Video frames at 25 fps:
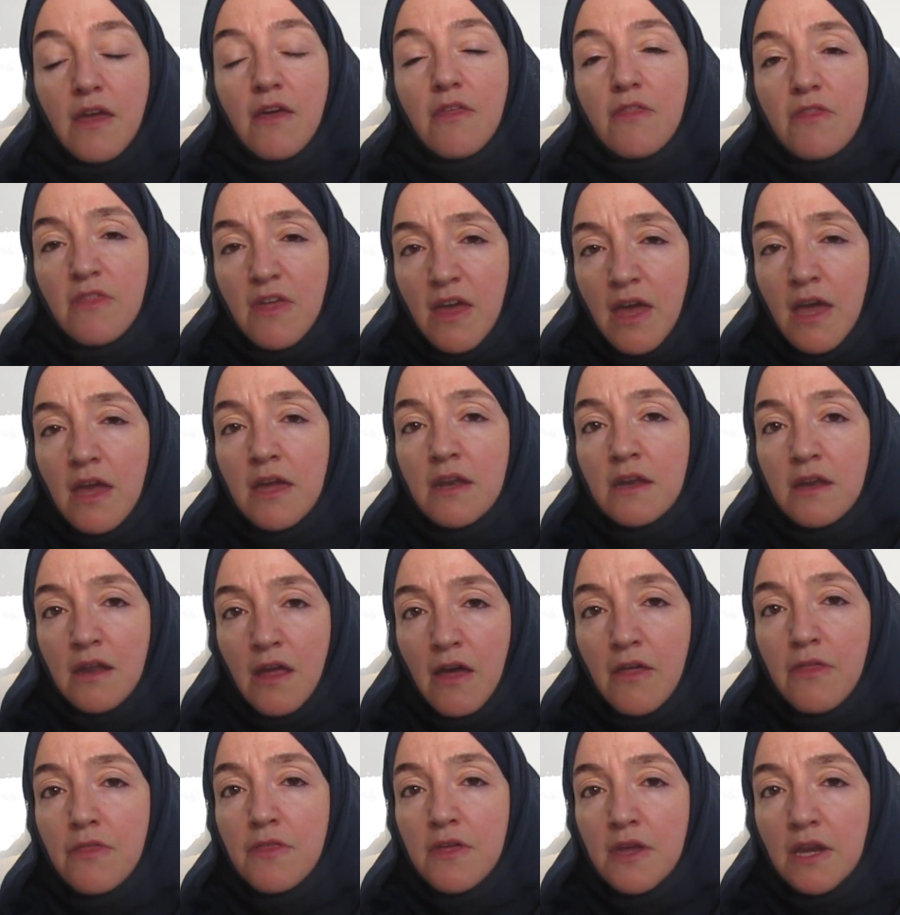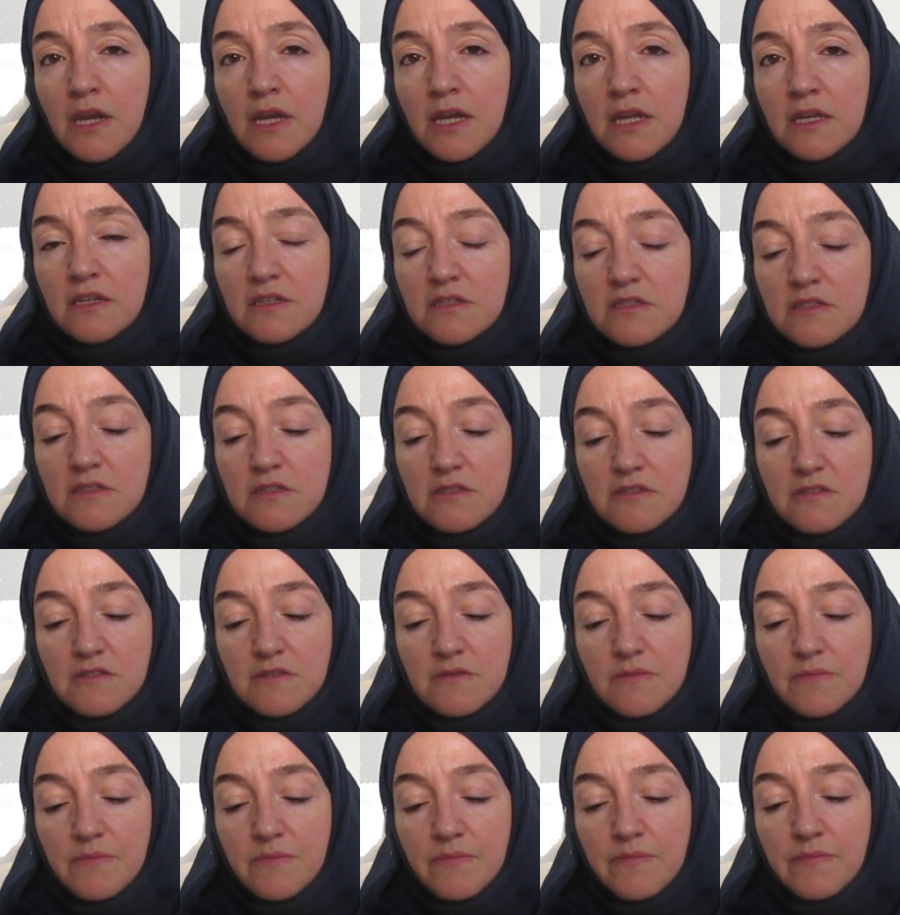Their nothingness,
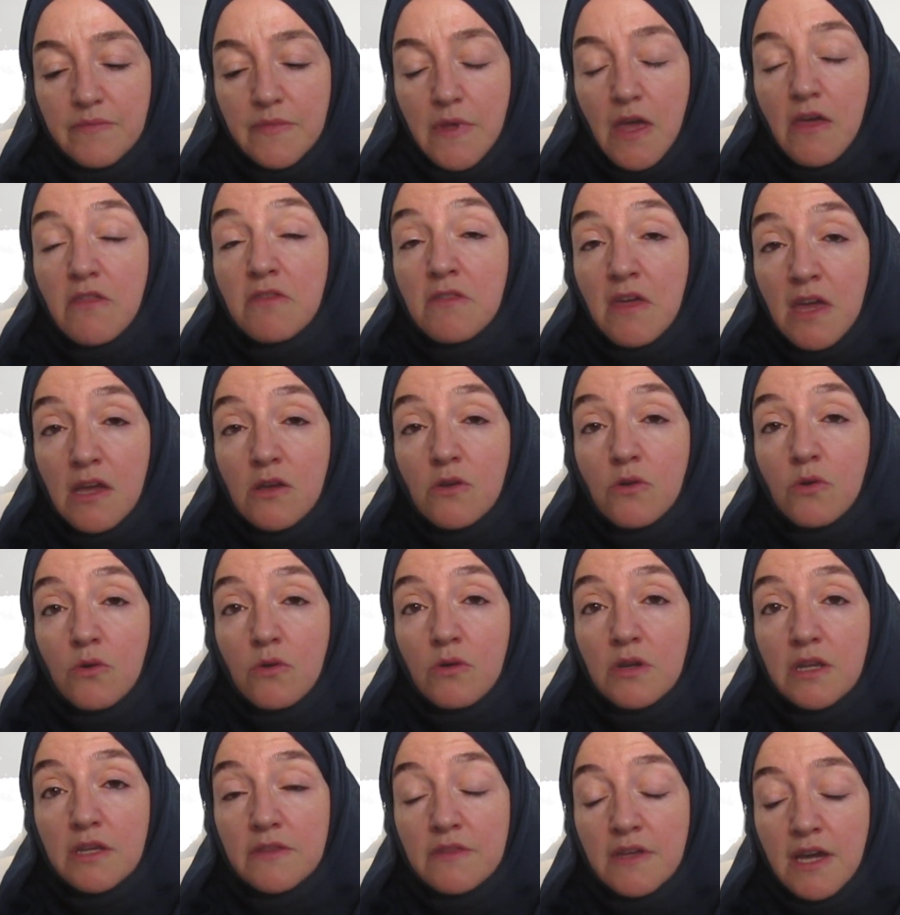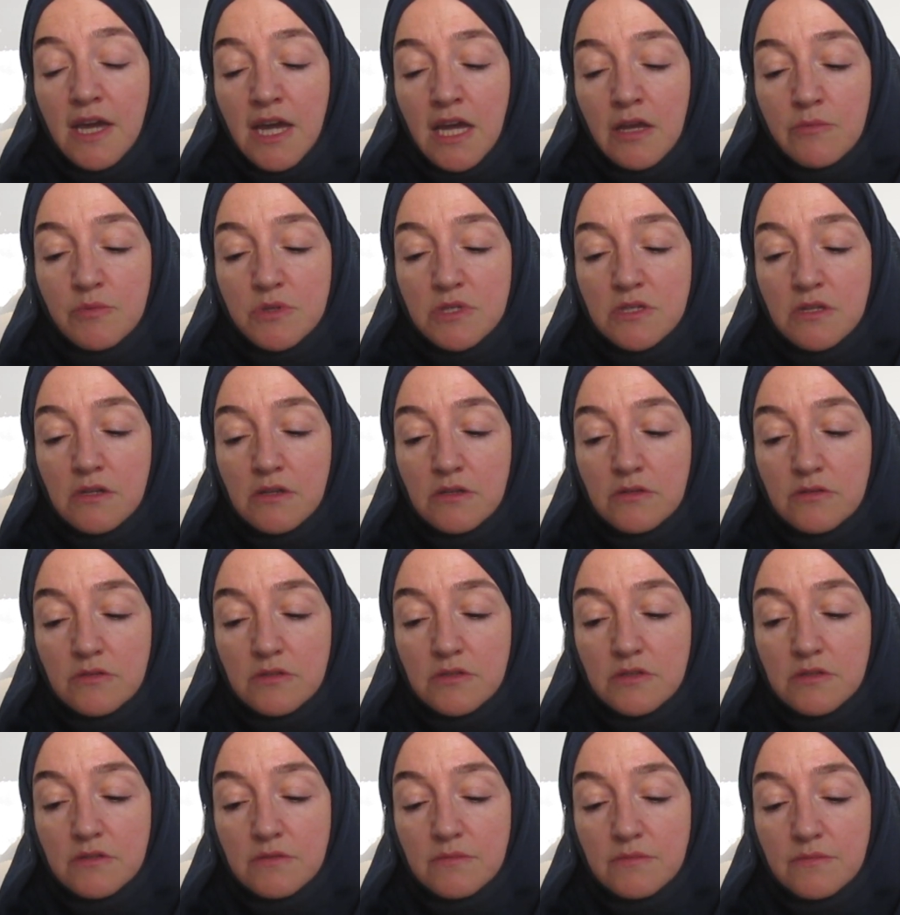they call it the
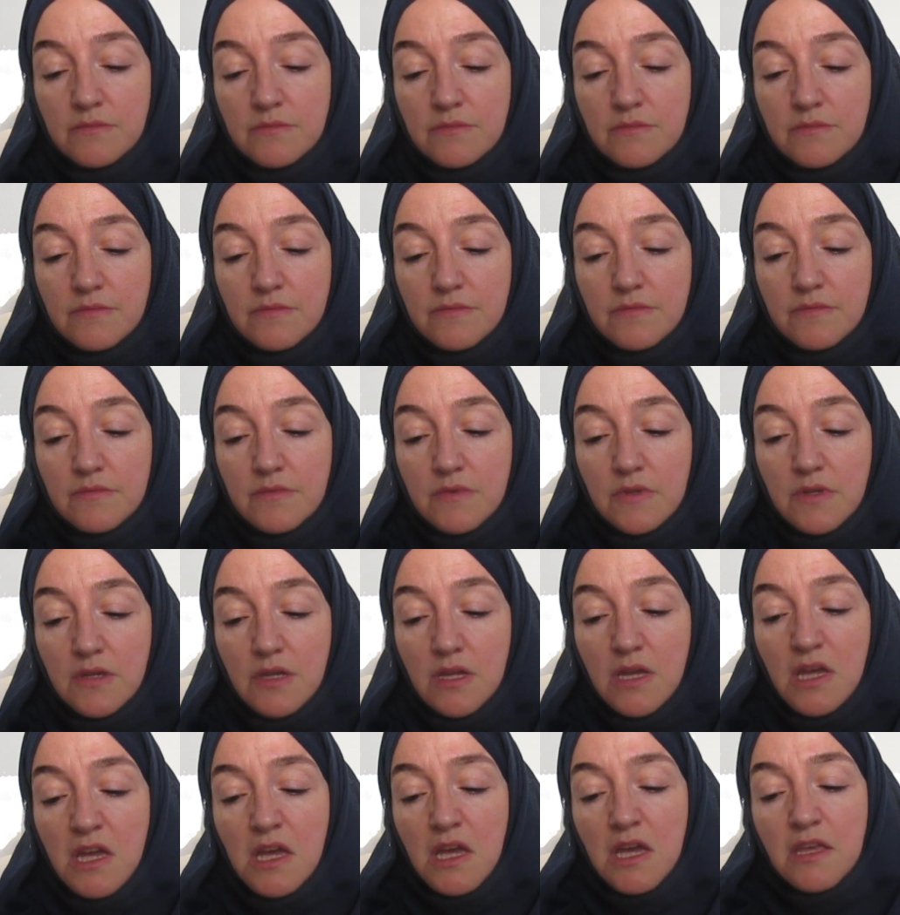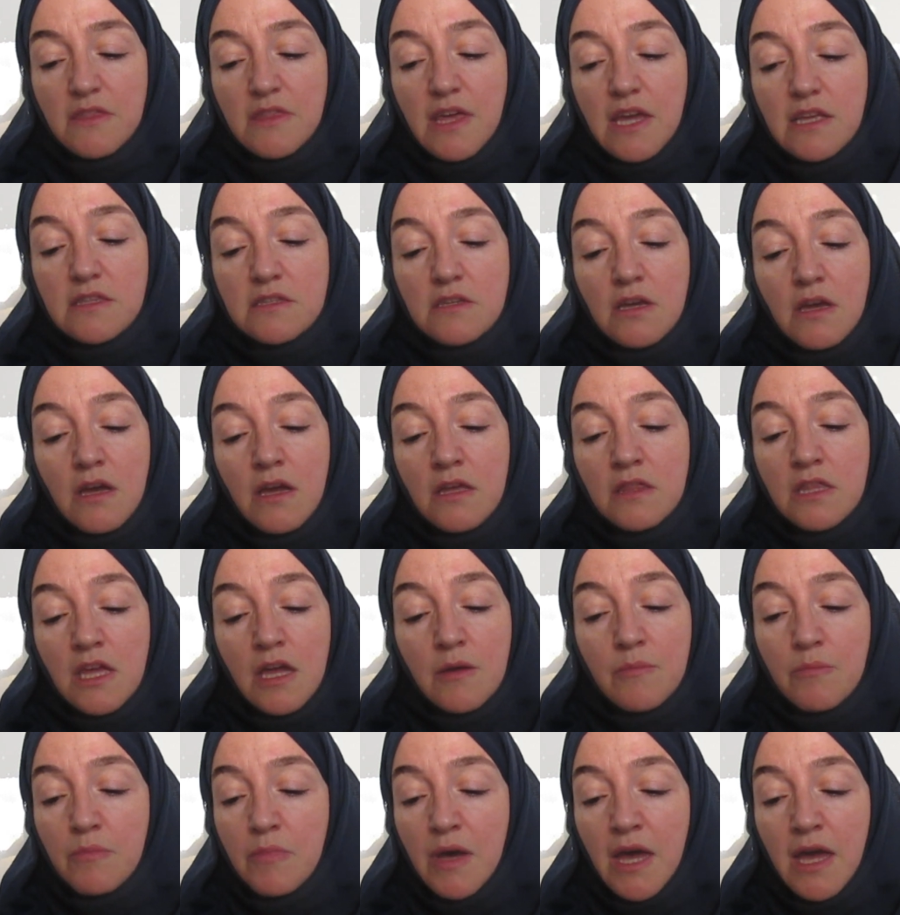absolute. They turn
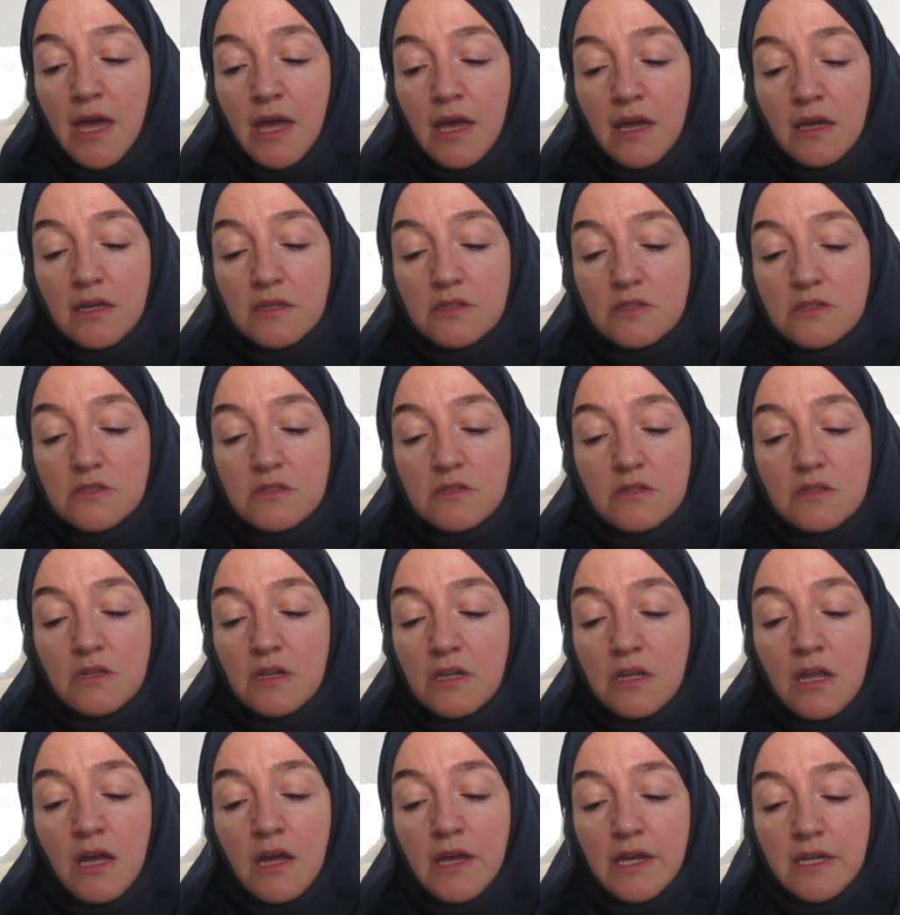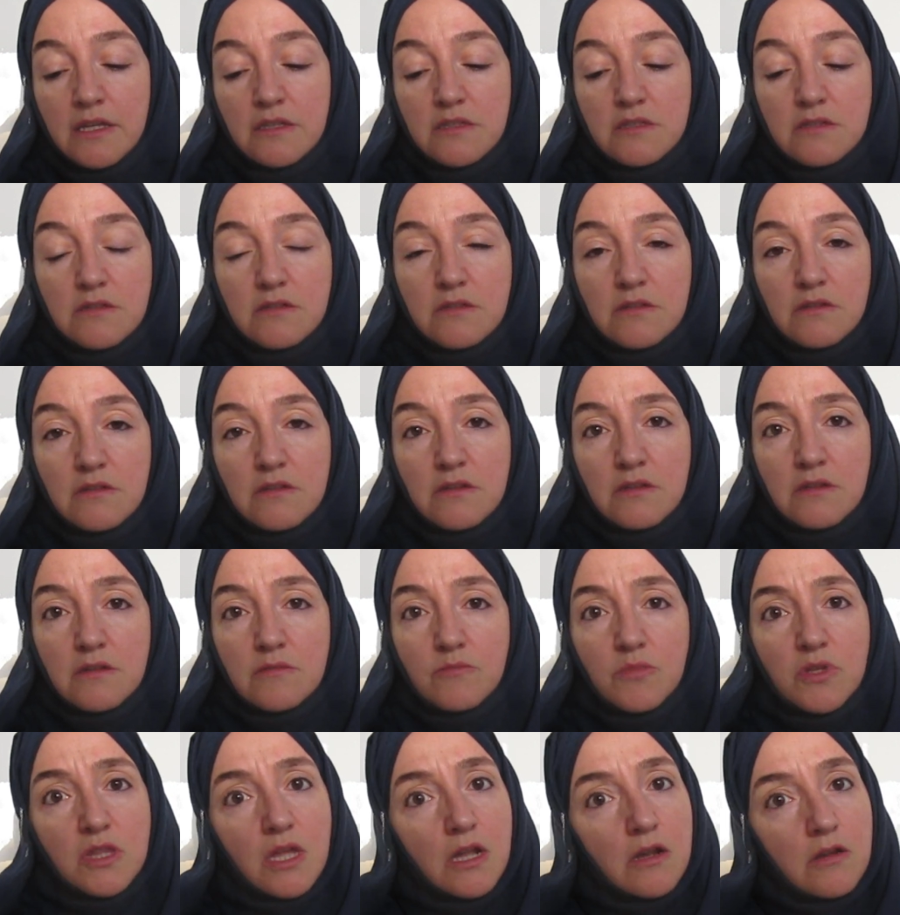their backs to the light,
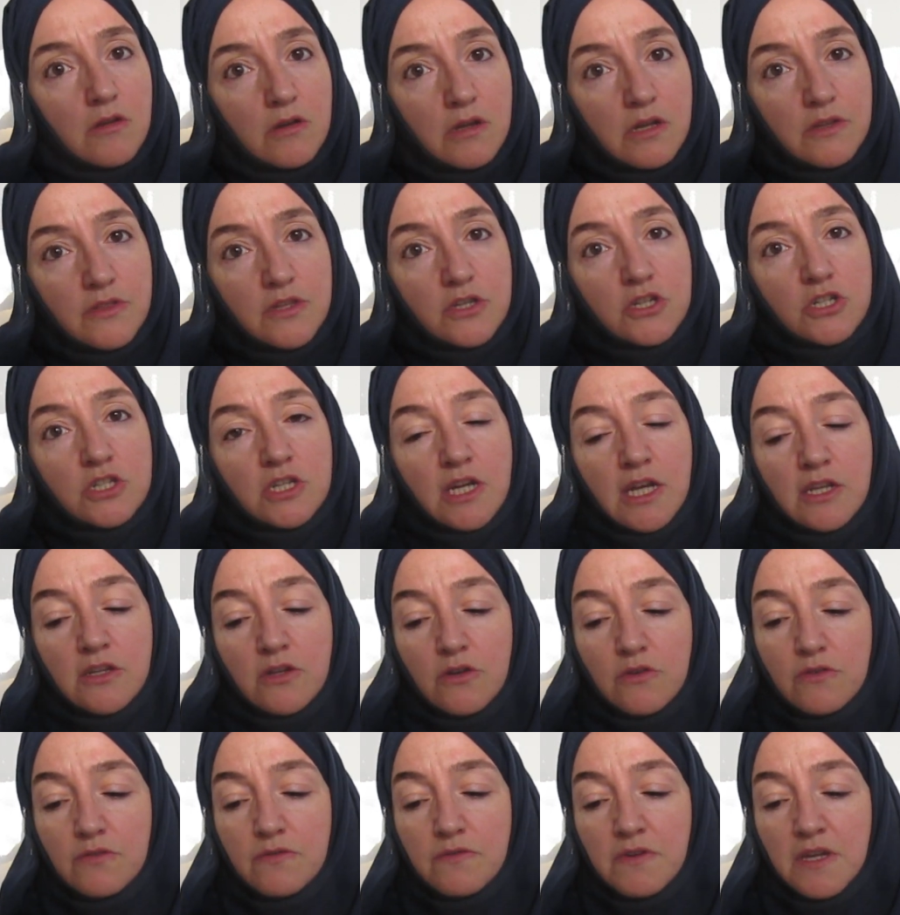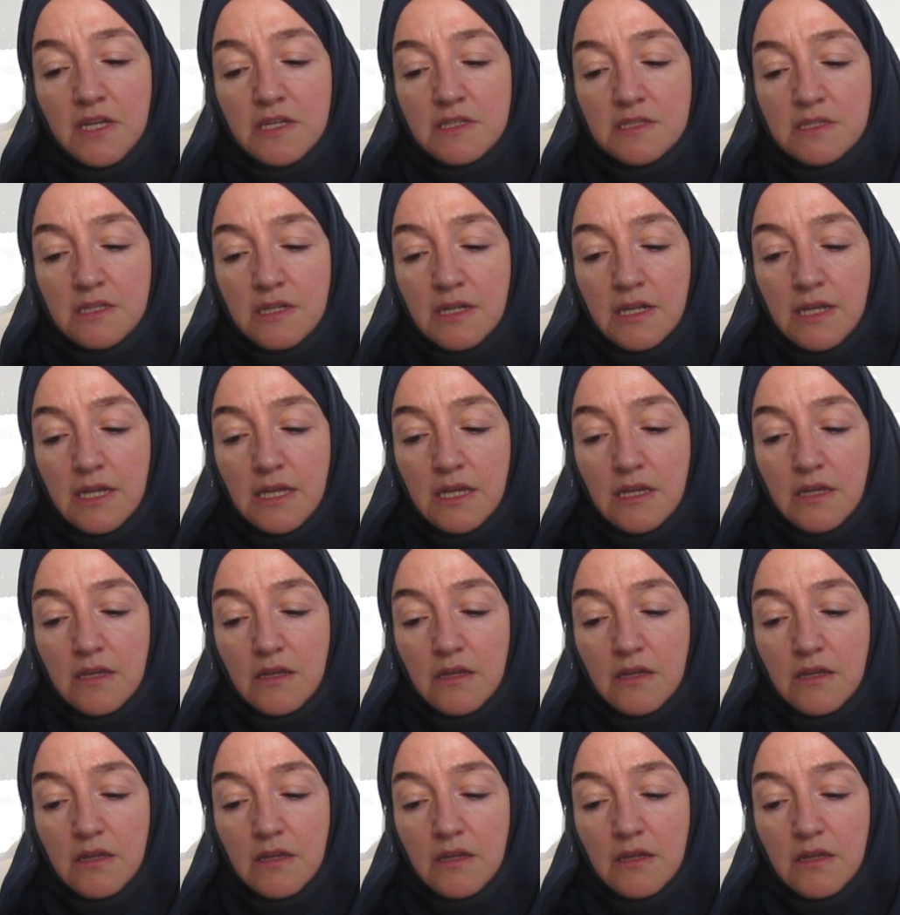but they look at the shadow fixedly.